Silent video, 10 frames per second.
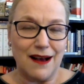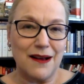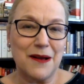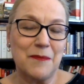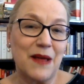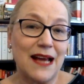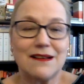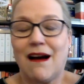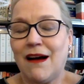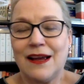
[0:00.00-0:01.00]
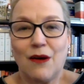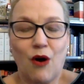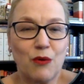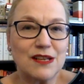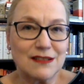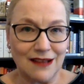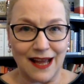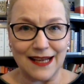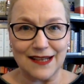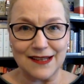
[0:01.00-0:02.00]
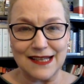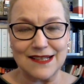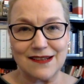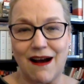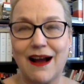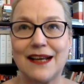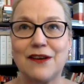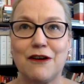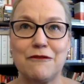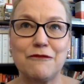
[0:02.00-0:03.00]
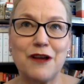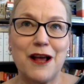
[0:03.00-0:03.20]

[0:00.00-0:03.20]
Um, and I always like these kind of